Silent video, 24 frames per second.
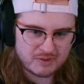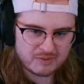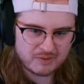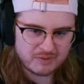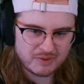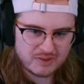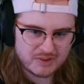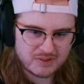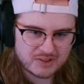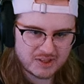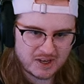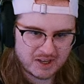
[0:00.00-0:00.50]
for
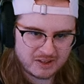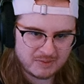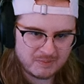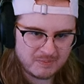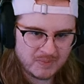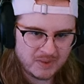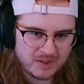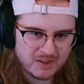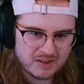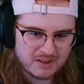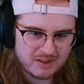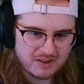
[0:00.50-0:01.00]
this item.
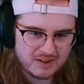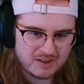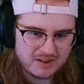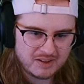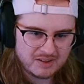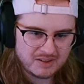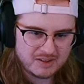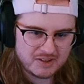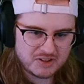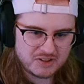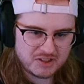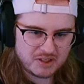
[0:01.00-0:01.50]

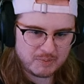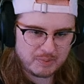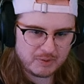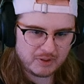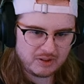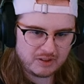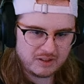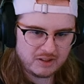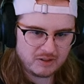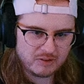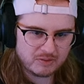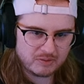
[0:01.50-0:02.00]
Because
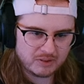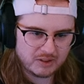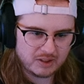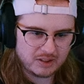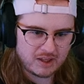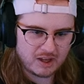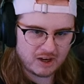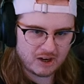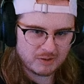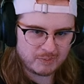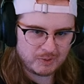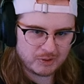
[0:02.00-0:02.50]
typically, you don't really
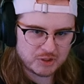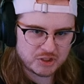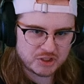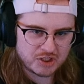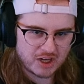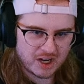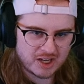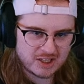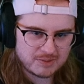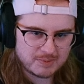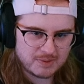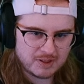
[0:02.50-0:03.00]
care about
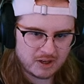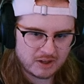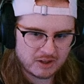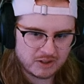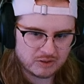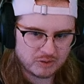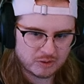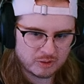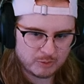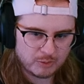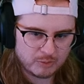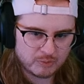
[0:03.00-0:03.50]
shot speed on a
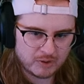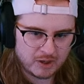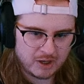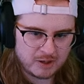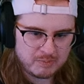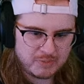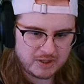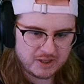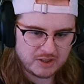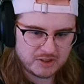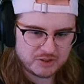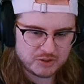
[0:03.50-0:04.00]
normal run
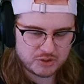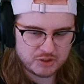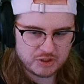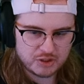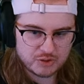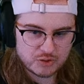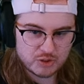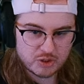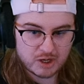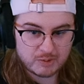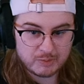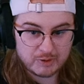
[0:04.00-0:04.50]
because your
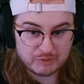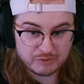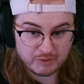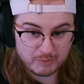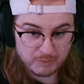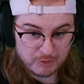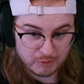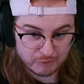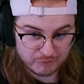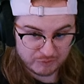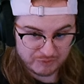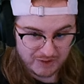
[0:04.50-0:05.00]
tears are coming from
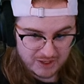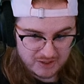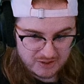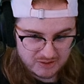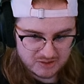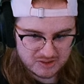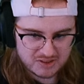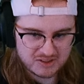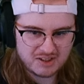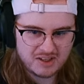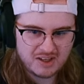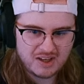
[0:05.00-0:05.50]
your
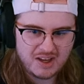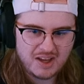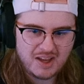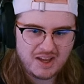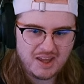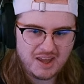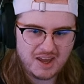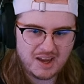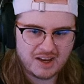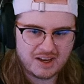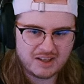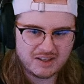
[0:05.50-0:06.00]
face.
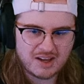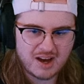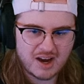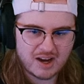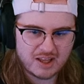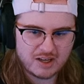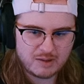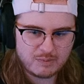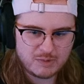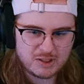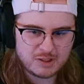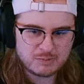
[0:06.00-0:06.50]
It can knock
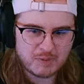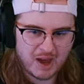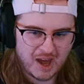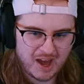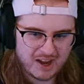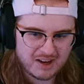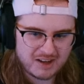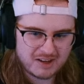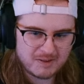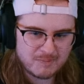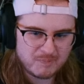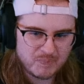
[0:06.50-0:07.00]
enemies
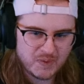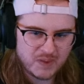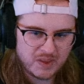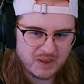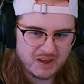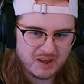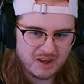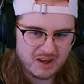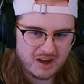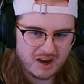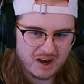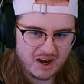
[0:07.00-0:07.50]
back.
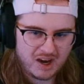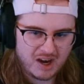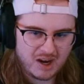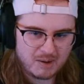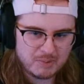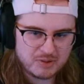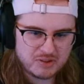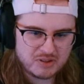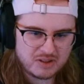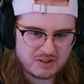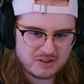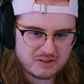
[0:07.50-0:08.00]
But
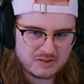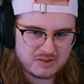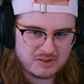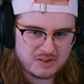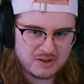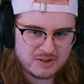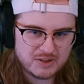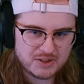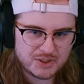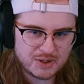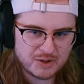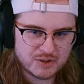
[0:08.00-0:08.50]
since
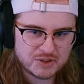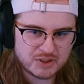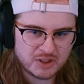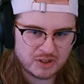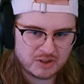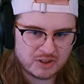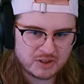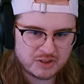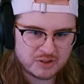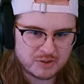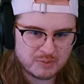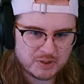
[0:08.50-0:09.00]
tears are
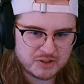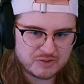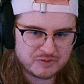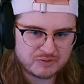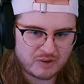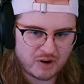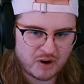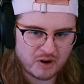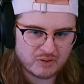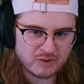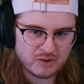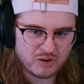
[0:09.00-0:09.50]
starting so much
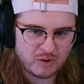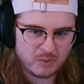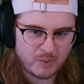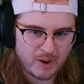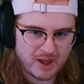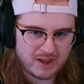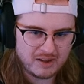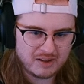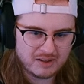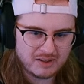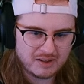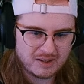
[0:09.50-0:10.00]
farther
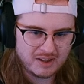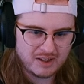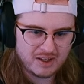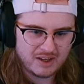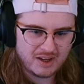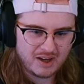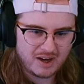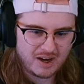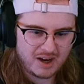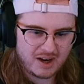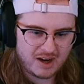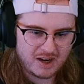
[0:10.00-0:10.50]
away,
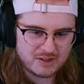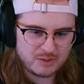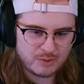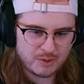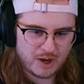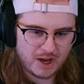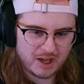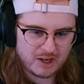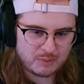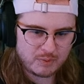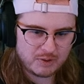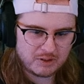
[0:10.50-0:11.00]
you
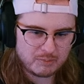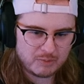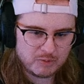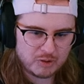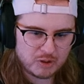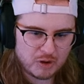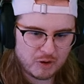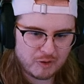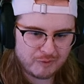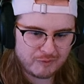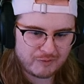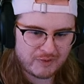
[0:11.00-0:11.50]
kind of want them to
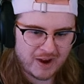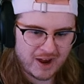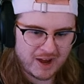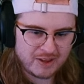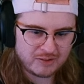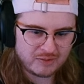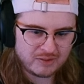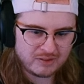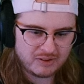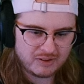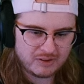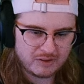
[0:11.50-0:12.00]
go
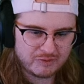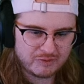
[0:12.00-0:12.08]
farther.